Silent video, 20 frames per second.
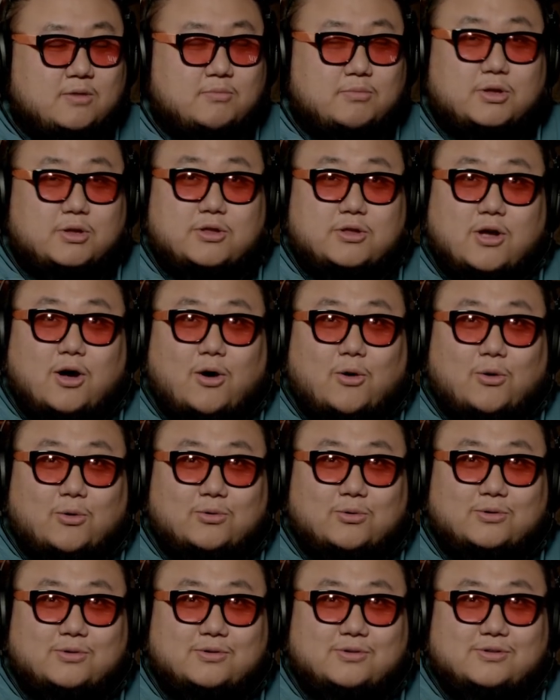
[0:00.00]
But
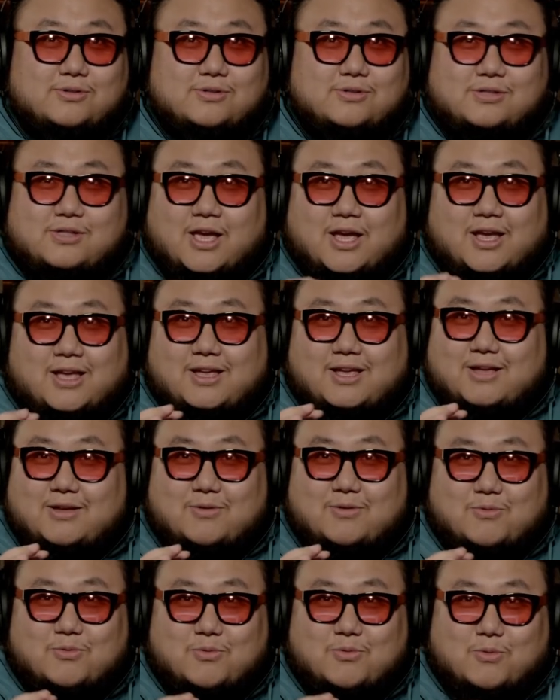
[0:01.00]
no,
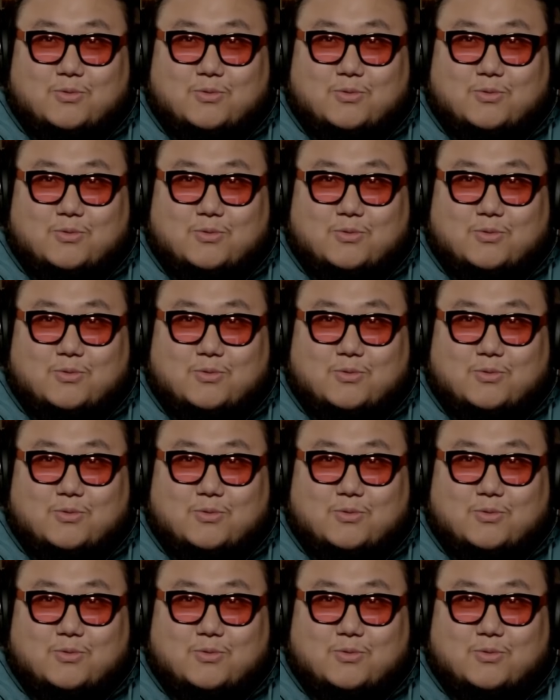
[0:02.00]
they